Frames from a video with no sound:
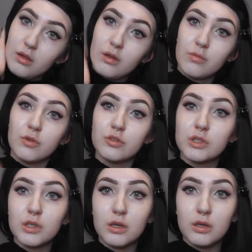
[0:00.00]
And we're
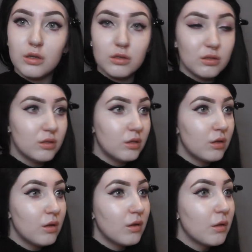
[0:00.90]
just gonna,
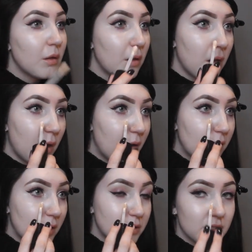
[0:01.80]
I
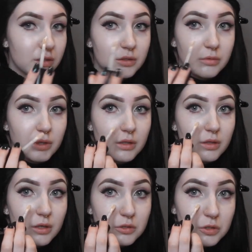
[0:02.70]
like to do it in like